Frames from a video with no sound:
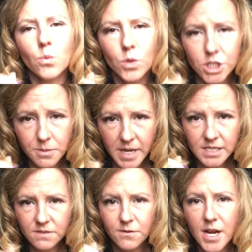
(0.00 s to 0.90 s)
Would your
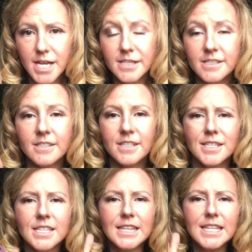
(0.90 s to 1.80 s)
best friend
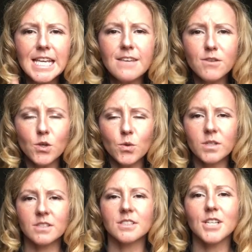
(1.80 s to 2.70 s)
leave you
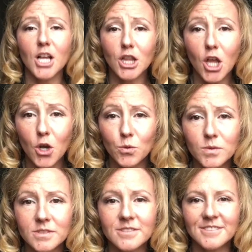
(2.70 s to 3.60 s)

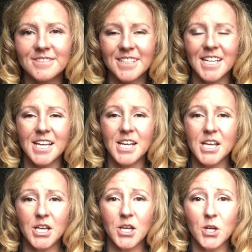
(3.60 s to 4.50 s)
alone
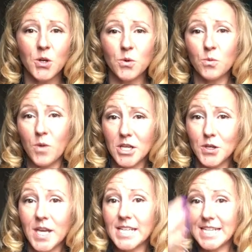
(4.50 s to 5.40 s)
when you
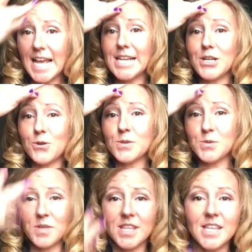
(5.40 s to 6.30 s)
get diagnosed
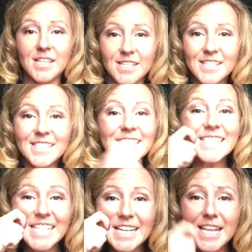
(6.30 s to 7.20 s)
with
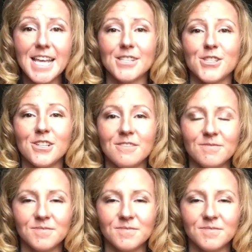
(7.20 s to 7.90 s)
skin cancer?